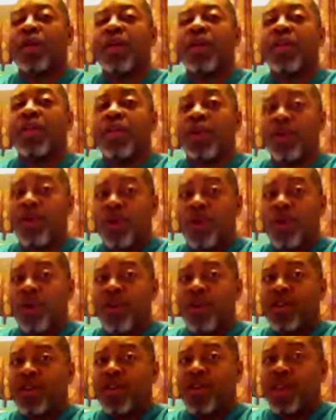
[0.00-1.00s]
the
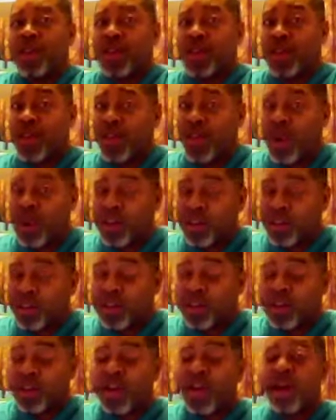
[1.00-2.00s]
words, the
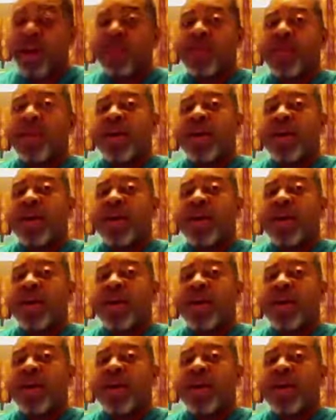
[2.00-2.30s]
thoughts of